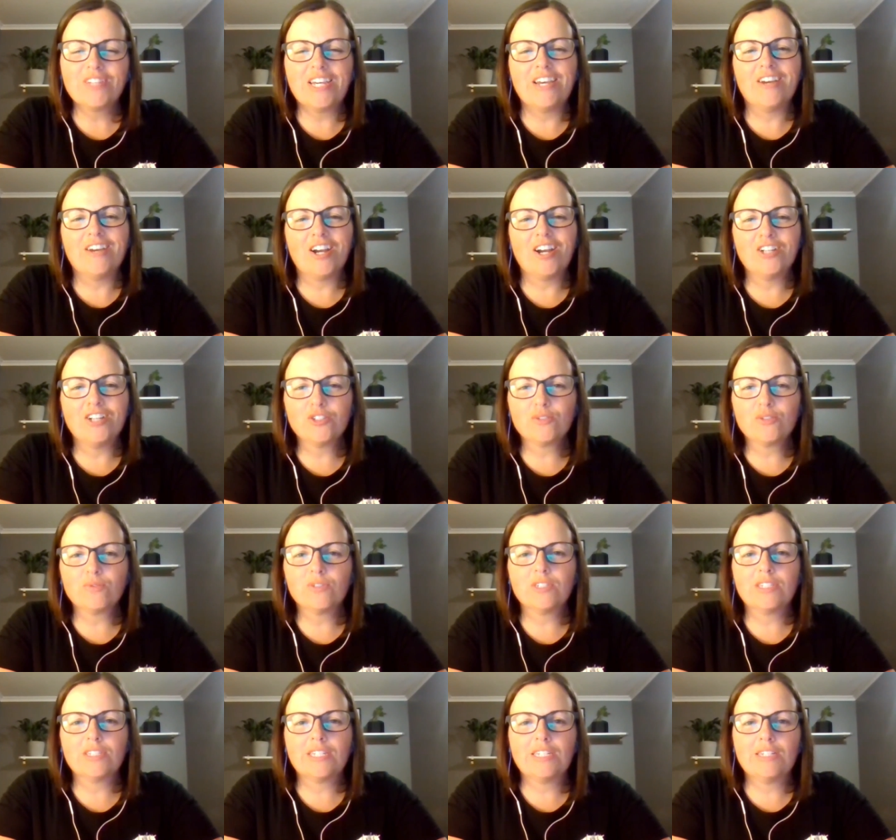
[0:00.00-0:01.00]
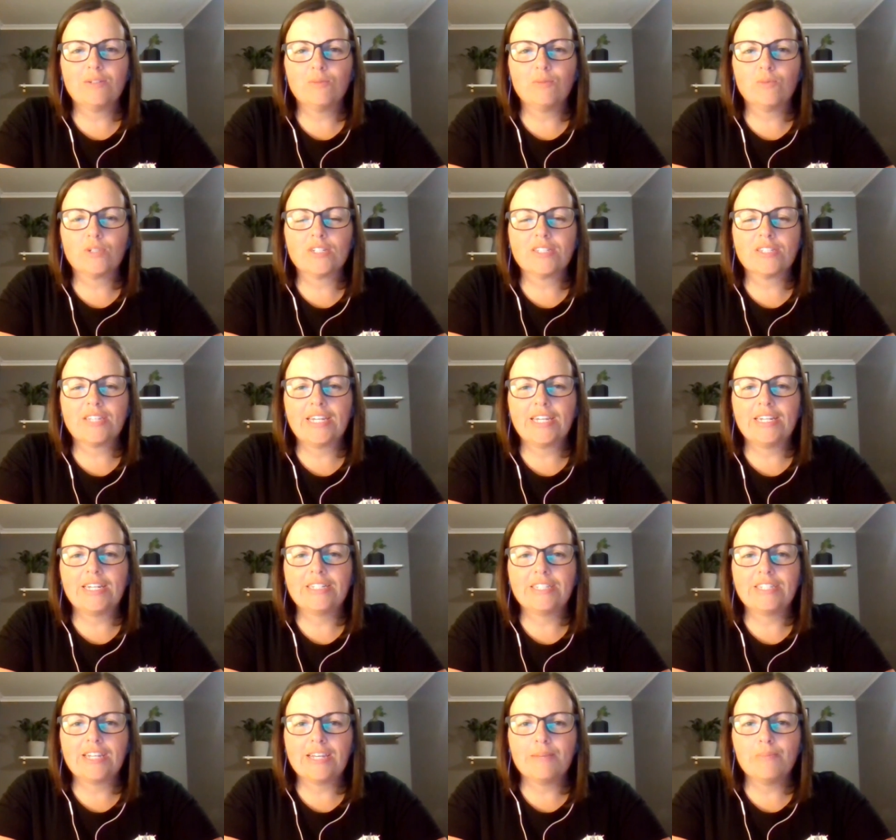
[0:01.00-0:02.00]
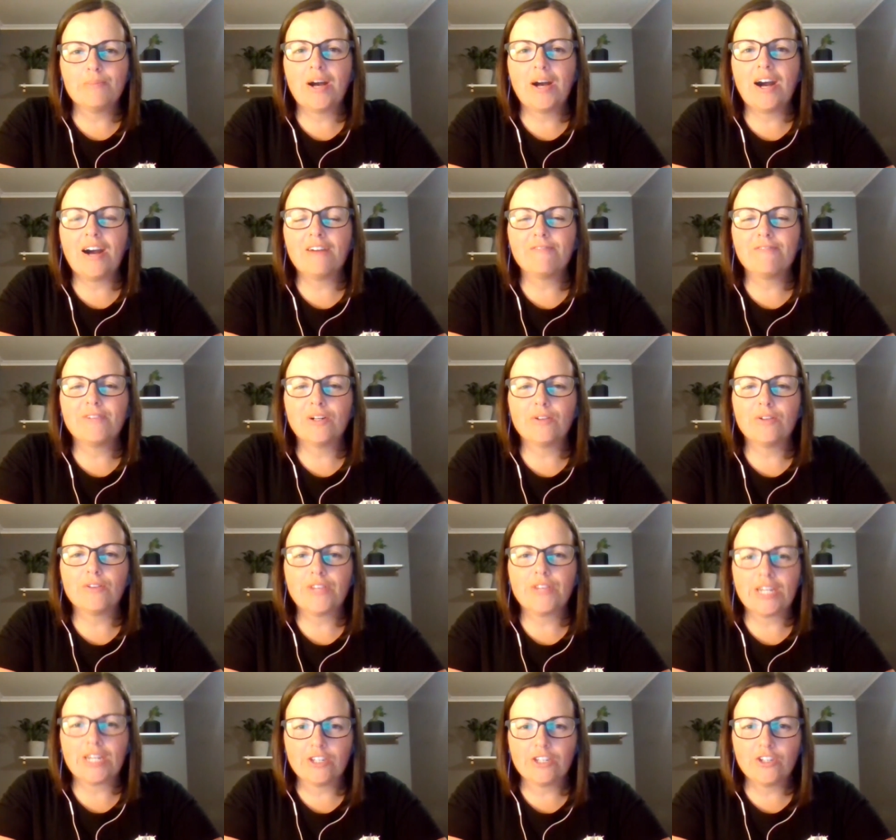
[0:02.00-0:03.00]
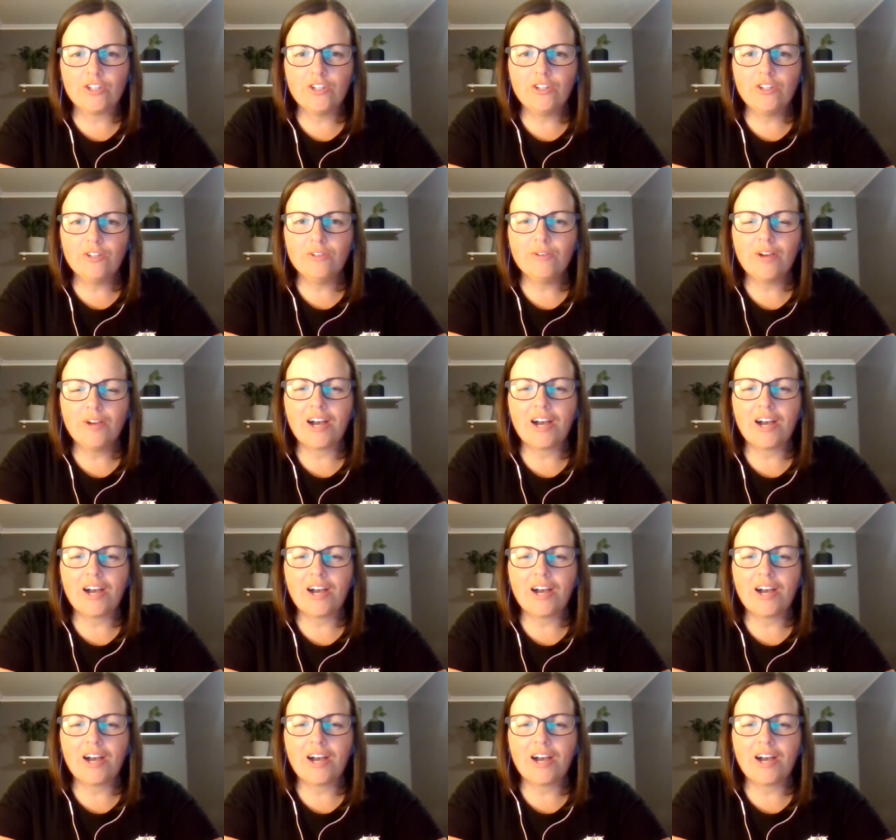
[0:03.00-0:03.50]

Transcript: yeah, I just really want to say a deep, heartfelt thank you.